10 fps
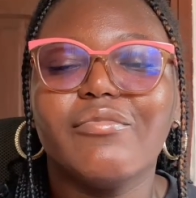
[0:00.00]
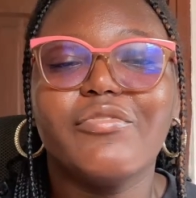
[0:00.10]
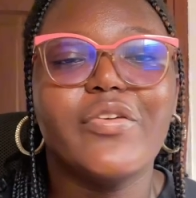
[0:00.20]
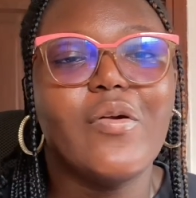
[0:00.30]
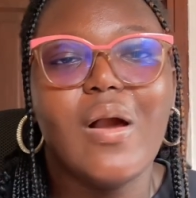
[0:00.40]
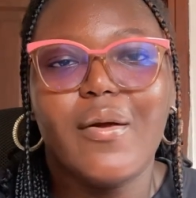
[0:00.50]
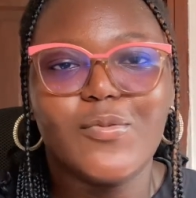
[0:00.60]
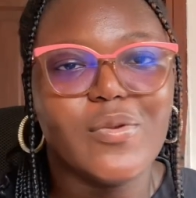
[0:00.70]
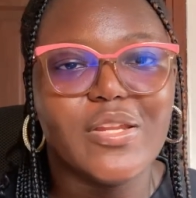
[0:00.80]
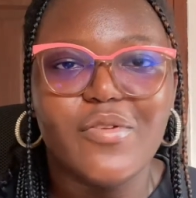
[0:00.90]
figure
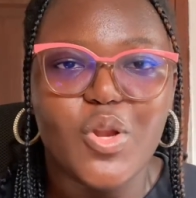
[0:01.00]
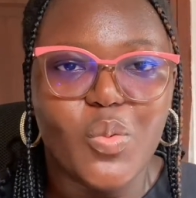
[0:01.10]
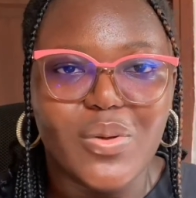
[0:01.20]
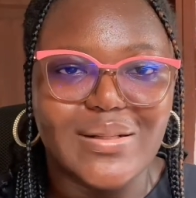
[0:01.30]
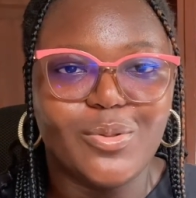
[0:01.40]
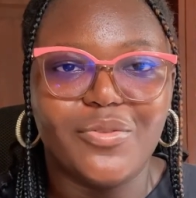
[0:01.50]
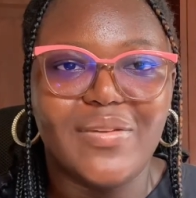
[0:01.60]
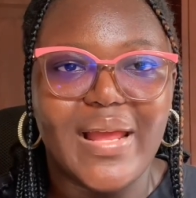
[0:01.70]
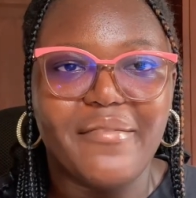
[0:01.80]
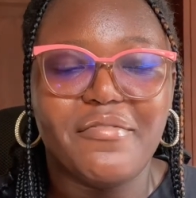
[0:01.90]
out what they really want out of
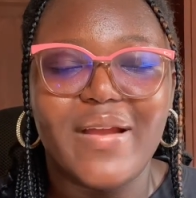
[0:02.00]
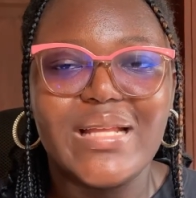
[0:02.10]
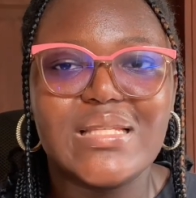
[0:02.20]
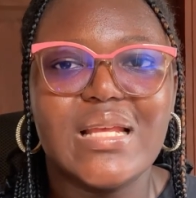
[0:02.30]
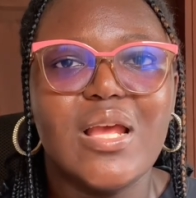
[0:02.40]
life, right?